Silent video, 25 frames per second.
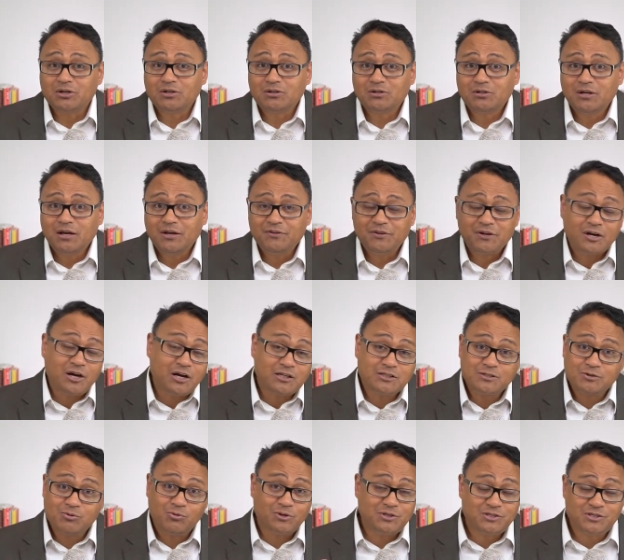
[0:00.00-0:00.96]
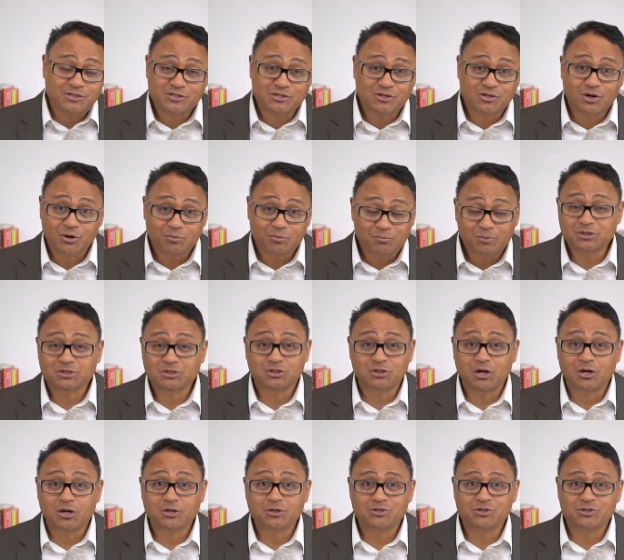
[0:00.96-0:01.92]
And the consequences are much
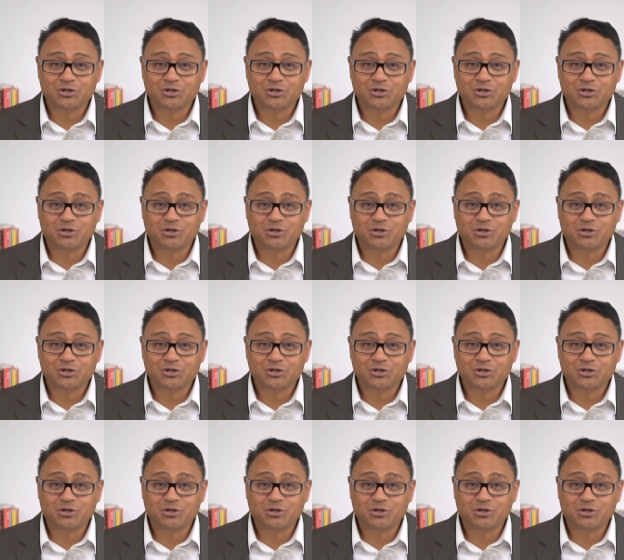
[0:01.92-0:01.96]
larger.